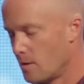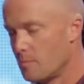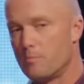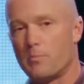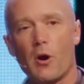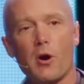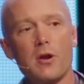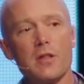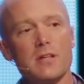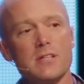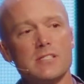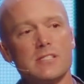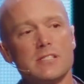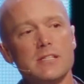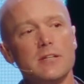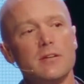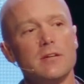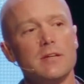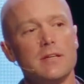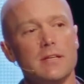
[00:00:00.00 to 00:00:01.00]
And part of this
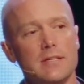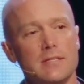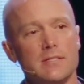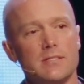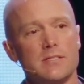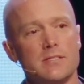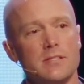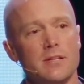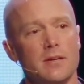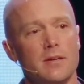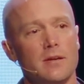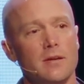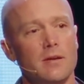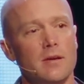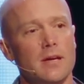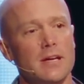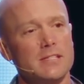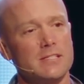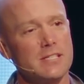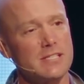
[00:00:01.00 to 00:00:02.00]
series
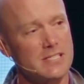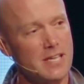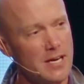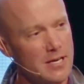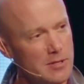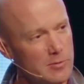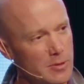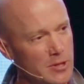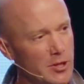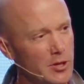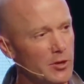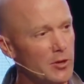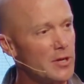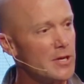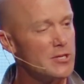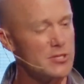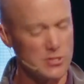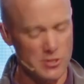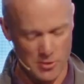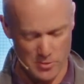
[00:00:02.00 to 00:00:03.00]
is designed to
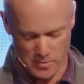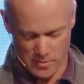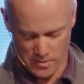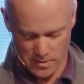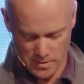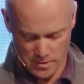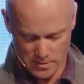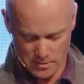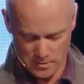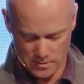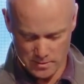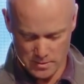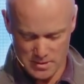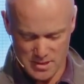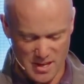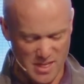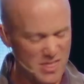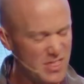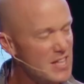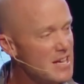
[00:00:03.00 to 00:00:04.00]
encourage you
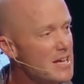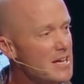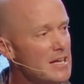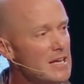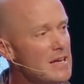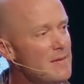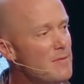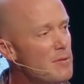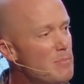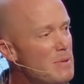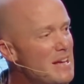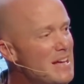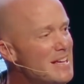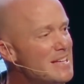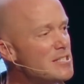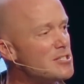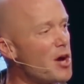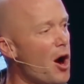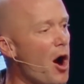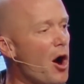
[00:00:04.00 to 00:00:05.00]
to think and even
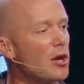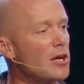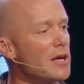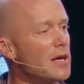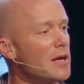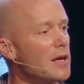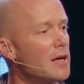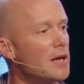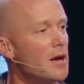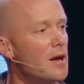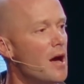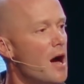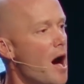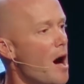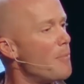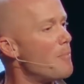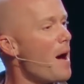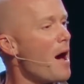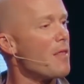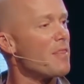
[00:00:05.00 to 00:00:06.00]
begin talking
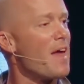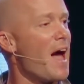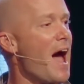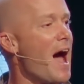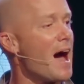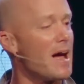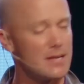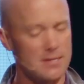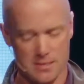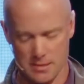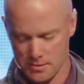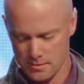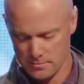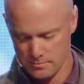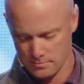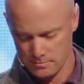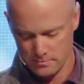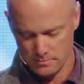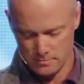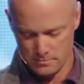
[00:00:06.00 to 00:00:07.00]
about that.
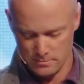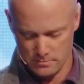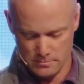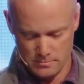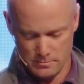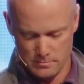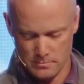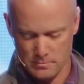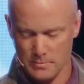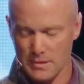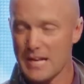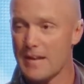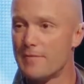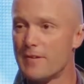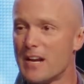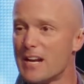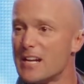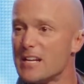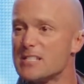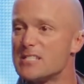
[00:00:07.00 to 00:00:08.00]

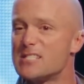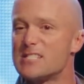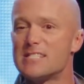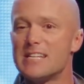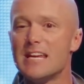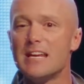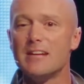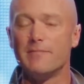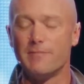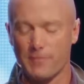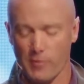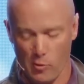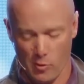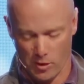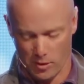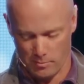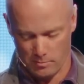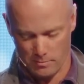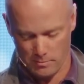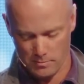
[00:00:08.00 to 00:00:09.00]
Even in its seed
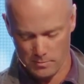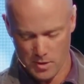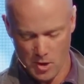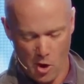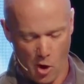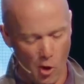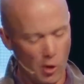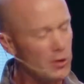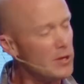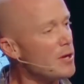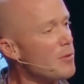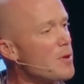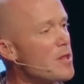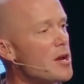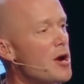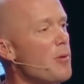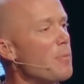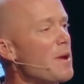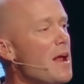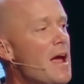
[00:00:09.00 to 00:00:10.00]
form, holding it with
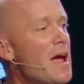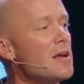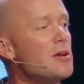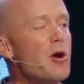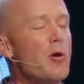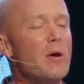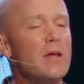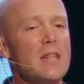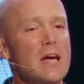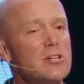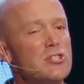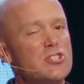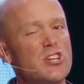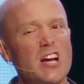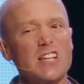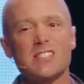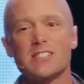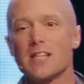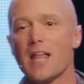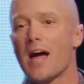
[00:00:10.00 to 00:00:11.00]
an open hand, knowing that
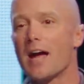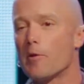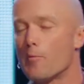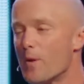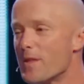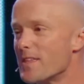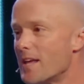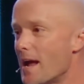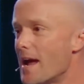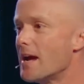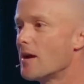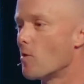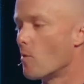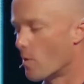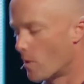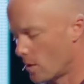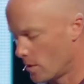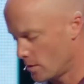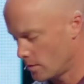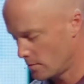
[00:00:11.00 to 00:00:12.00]
just like with an
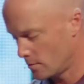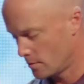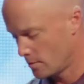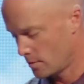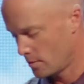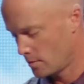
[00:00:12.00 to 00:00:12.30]
acorn,